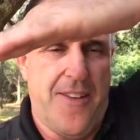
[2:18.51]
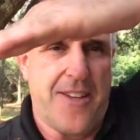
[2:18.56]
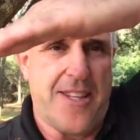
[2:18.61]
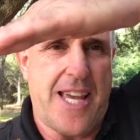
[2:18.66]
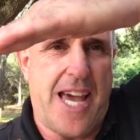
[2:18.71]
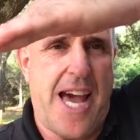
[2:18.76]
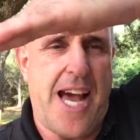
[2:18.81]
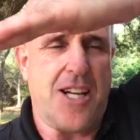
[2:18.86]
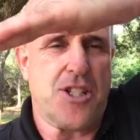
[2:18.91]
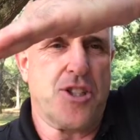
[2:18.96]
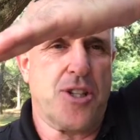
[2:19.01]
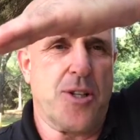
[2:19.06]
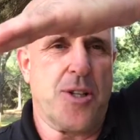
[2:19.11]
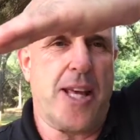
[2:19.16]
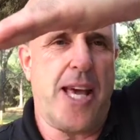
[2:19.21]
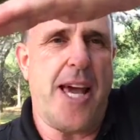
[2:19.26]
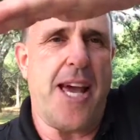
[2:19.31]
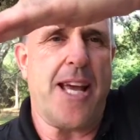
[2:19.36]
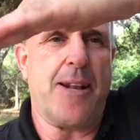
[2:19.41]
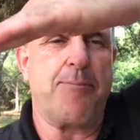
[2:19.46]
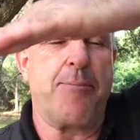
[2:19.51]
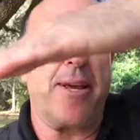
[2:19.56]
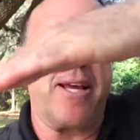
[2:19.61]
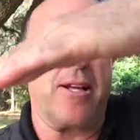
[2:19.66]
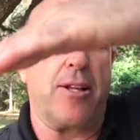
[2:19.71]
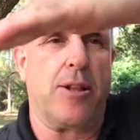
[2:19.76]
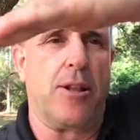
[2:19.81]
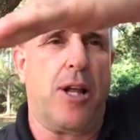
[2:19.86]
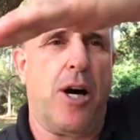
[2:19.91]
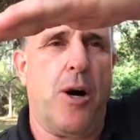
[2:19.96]
to actually the head
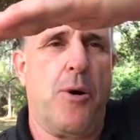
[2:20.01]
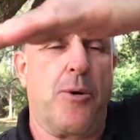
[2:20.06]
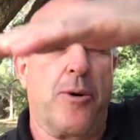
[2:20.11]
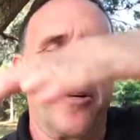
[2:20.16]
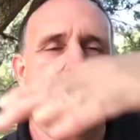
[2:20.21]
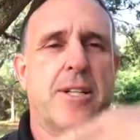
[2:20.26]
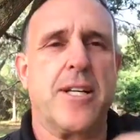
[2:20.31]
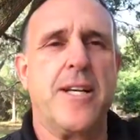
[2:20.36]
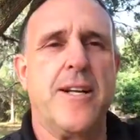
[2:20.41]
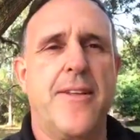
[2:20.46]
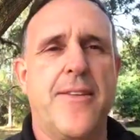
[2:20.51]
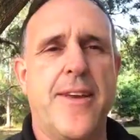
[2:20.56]
being lowered.